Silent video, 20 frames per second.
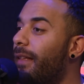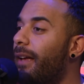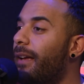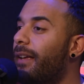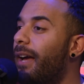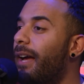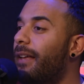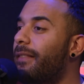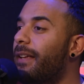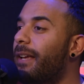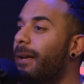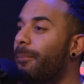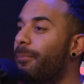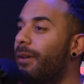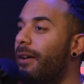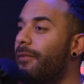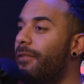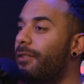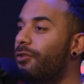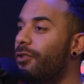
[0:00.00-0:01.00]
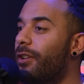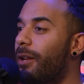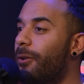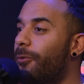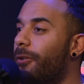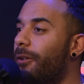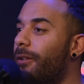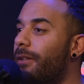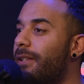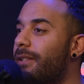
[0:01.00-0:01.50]
Like I think improv in
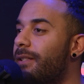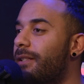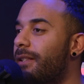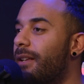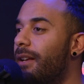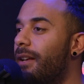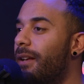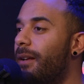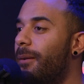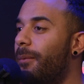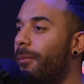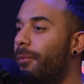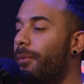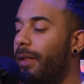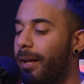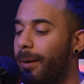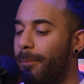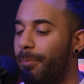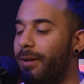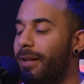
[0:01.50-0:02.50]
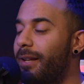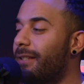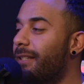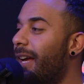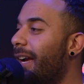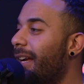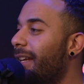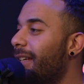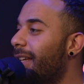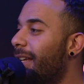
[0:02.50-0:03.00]
general is like a pretty
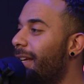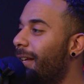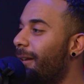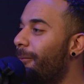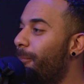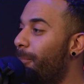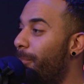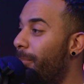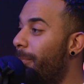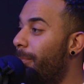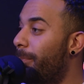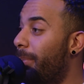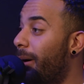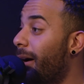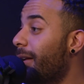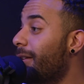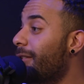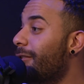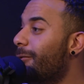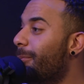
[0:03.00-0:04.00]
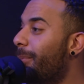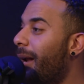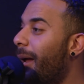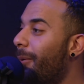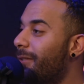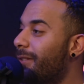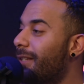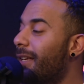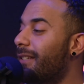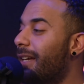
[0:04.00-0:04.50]
tight knit bunch, but
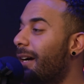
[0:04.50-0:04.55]
I would say